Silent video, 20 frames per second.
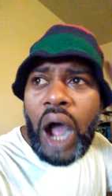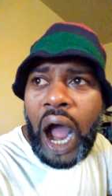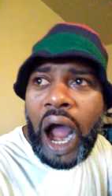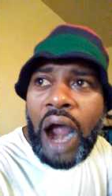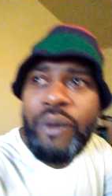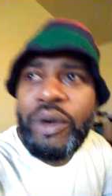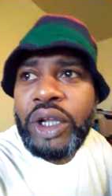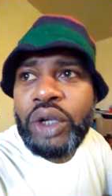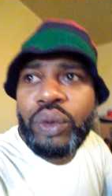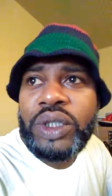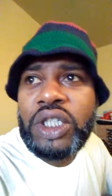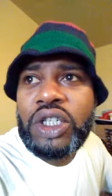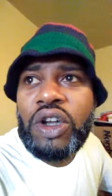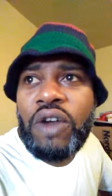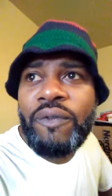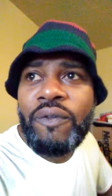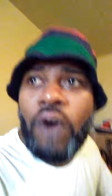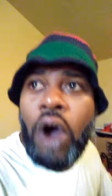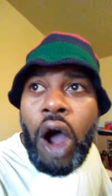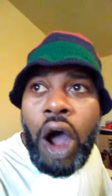a Hare
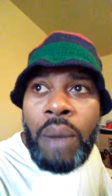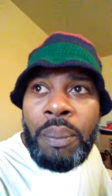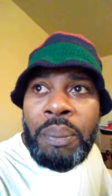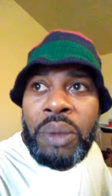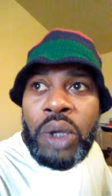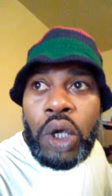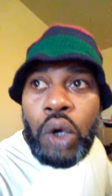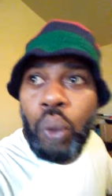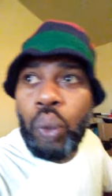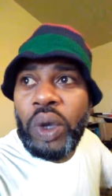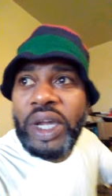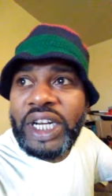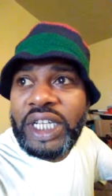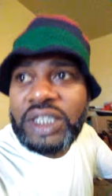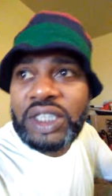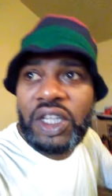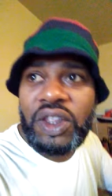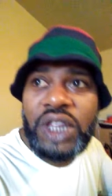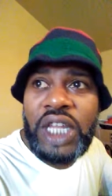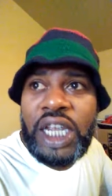Krishna farm, where
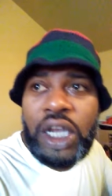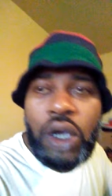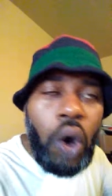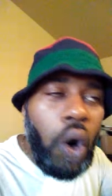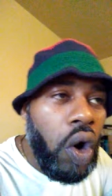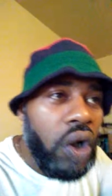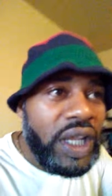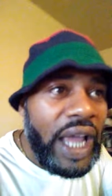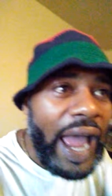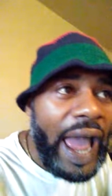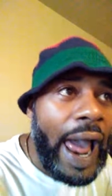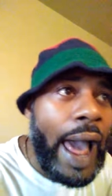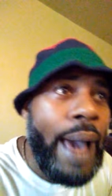there's a thing called a